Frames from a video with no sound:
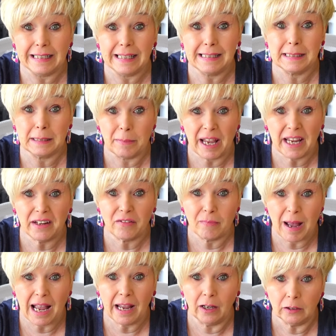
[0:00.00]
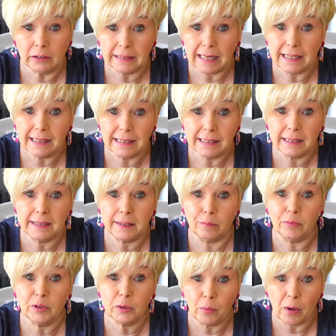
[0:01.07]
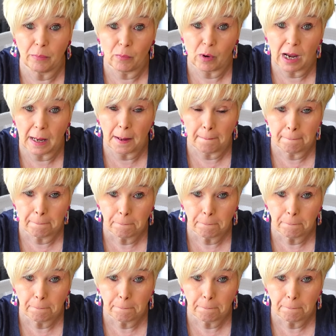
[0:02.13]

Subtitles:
need to make for my holidays is some swimwear.